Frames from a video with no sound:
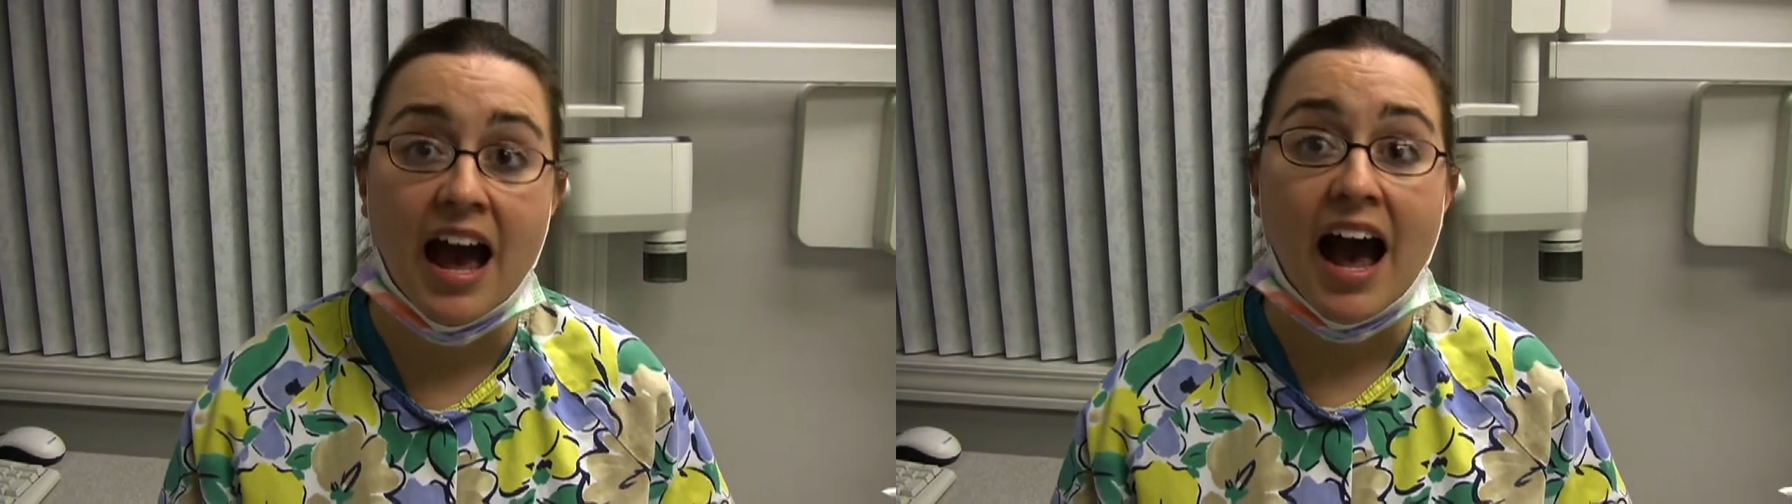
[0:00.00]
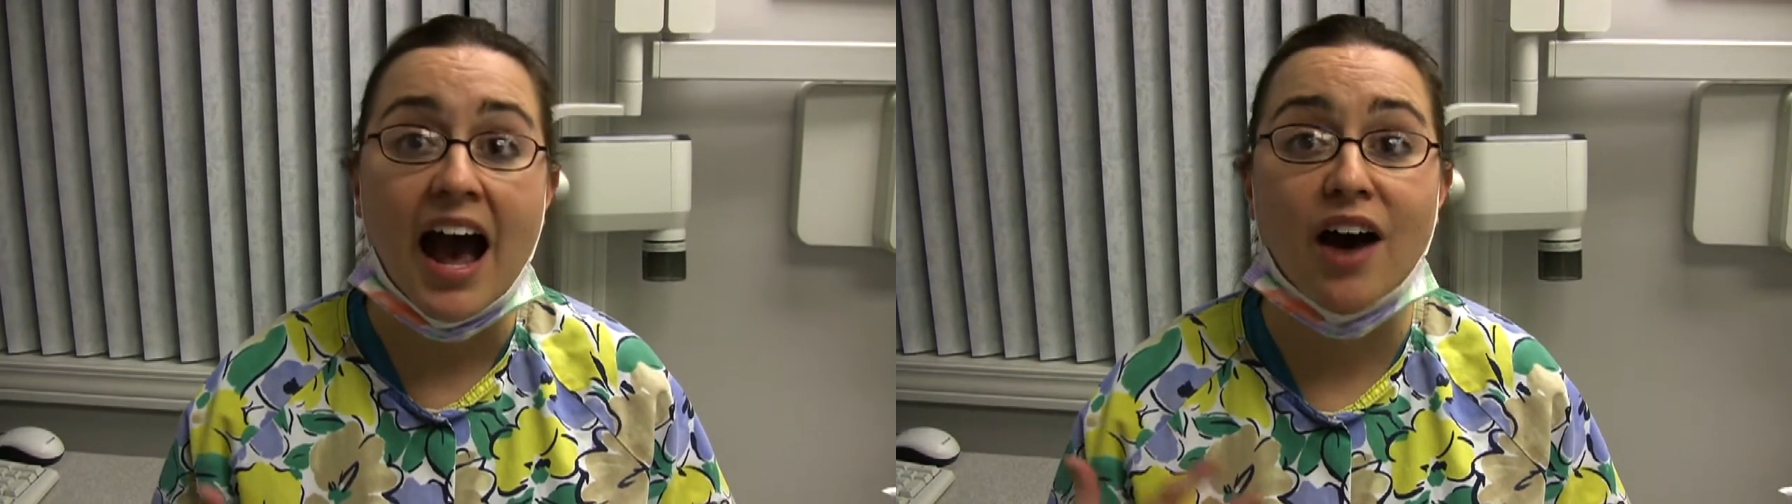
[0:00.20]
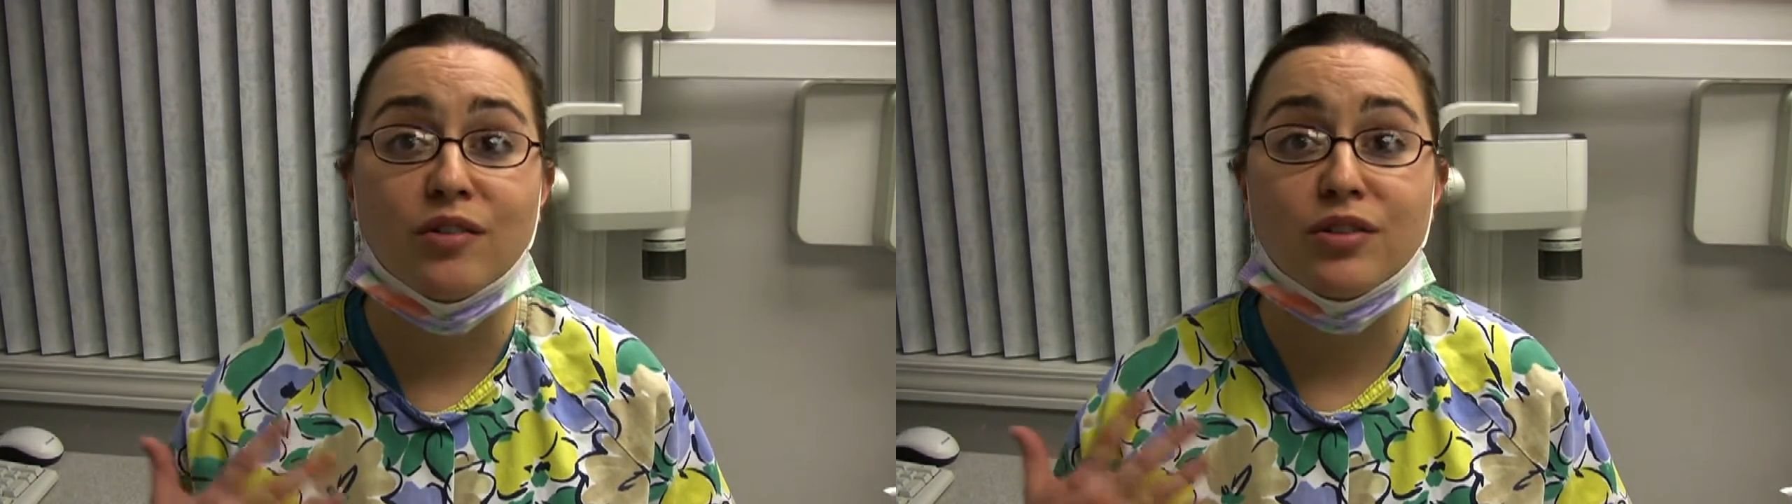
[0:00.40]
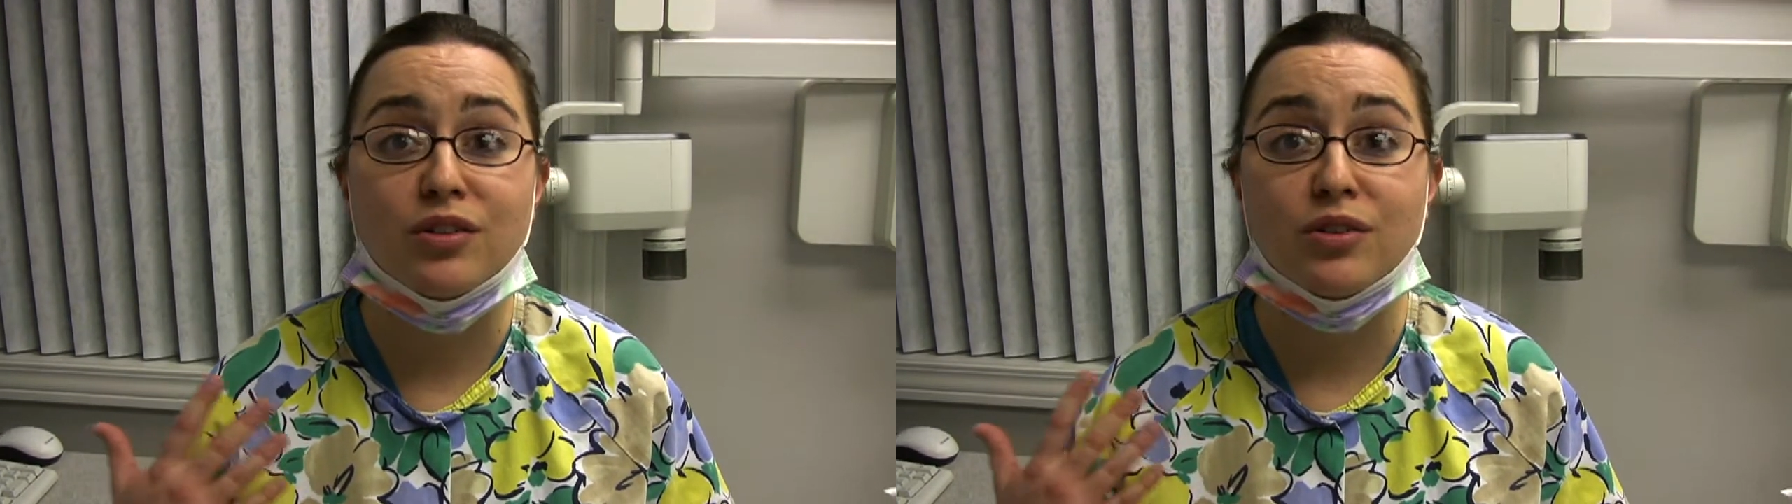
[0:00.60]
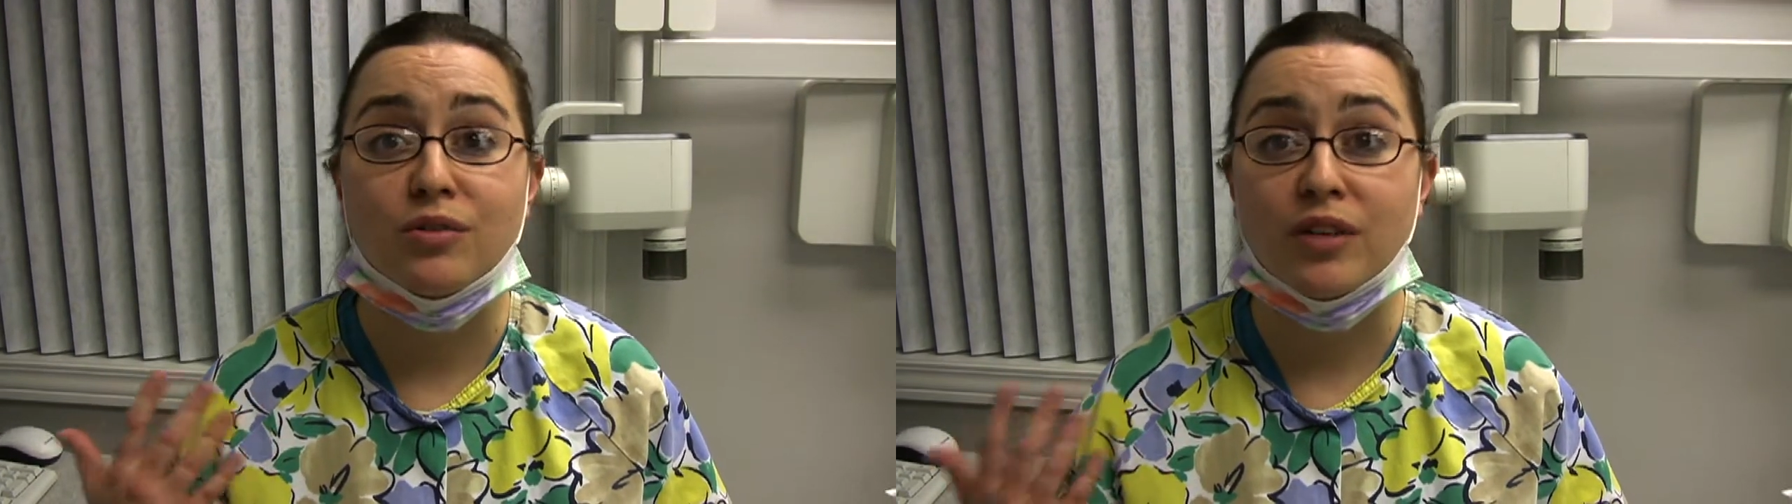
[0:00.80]
How
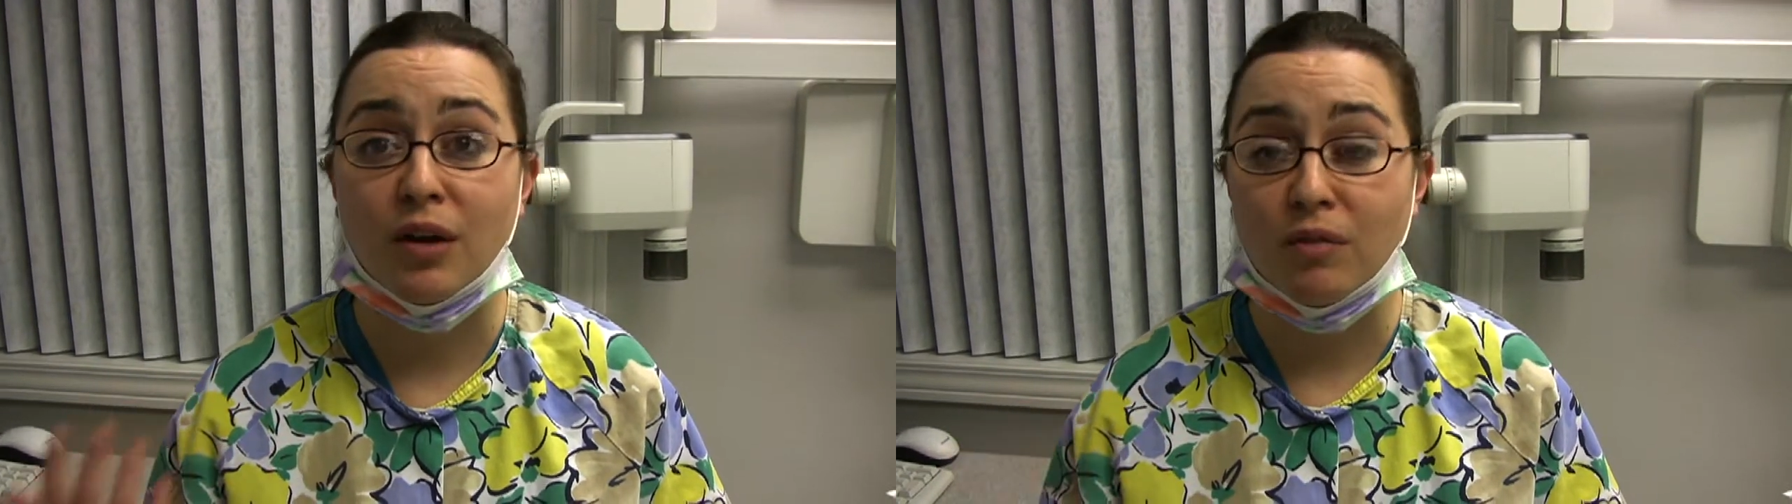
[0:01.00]
to get